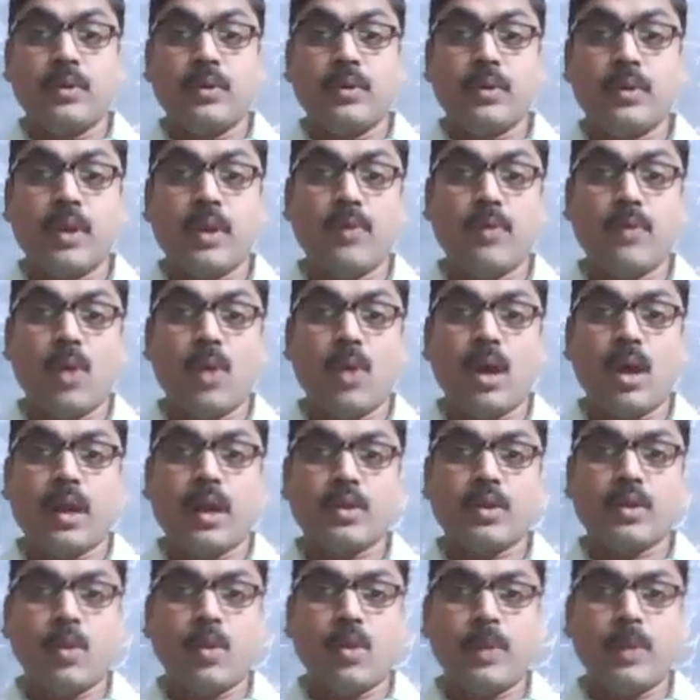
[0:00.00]
AoR
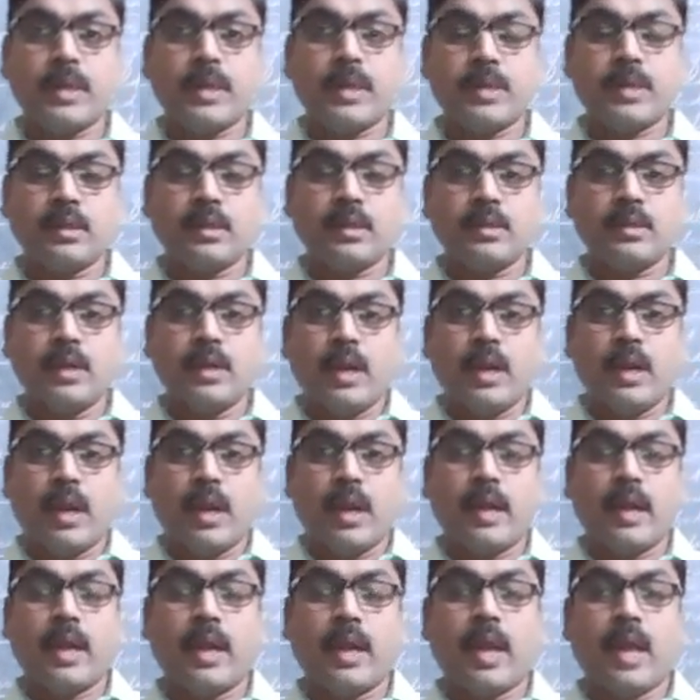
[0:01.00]
examination
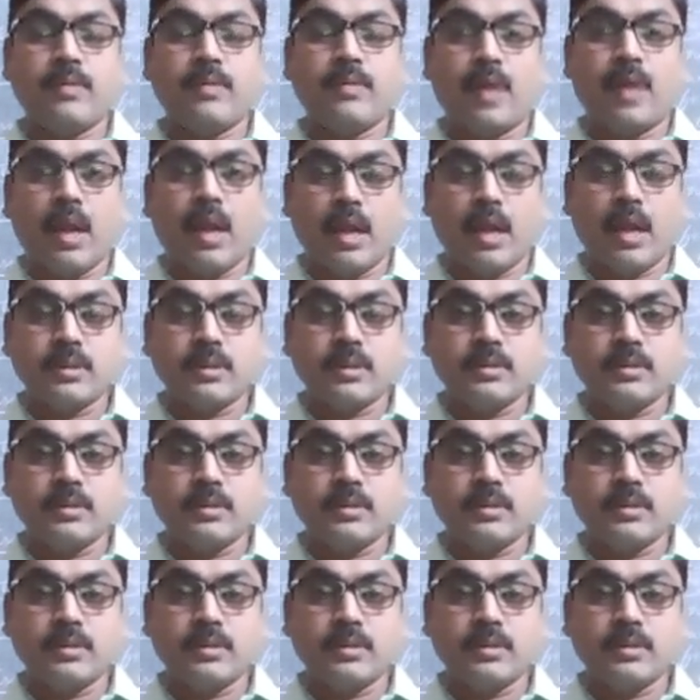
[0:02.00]
and as well as